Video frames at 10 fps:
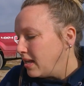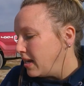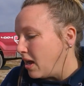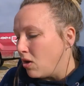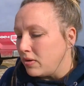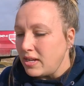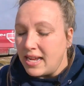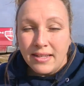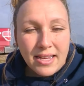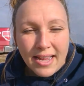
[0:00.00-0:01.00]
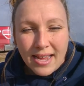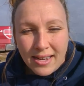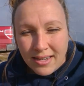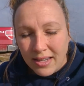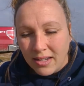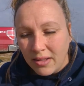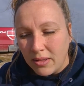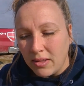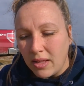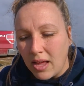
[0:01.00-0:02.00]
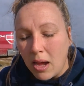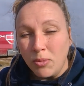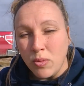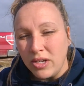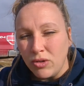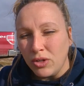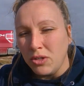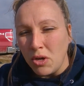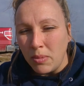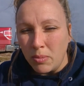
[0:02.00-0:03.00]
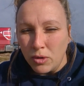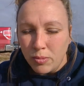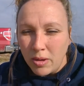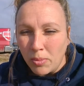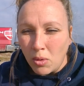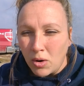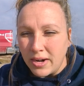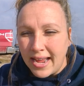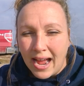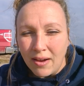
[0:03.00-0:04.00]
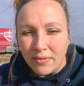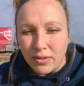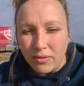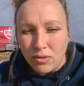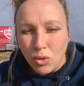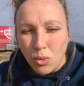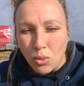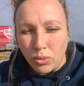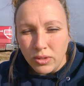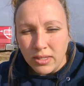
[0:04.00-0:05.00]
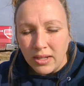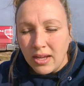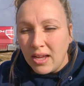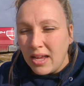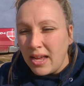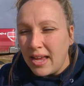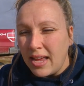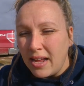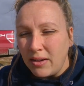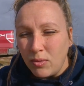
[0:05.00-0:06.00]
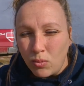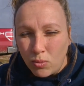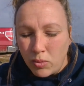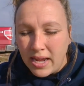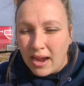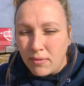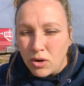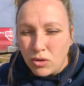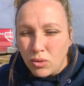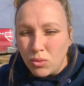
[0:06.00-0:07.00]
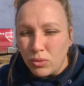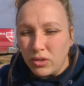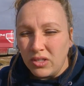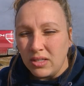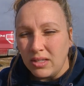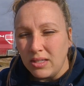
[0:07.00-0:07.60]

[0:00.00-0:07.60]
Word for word: Now, in the end, I'm going to assume that most people already have tools and we have our tools.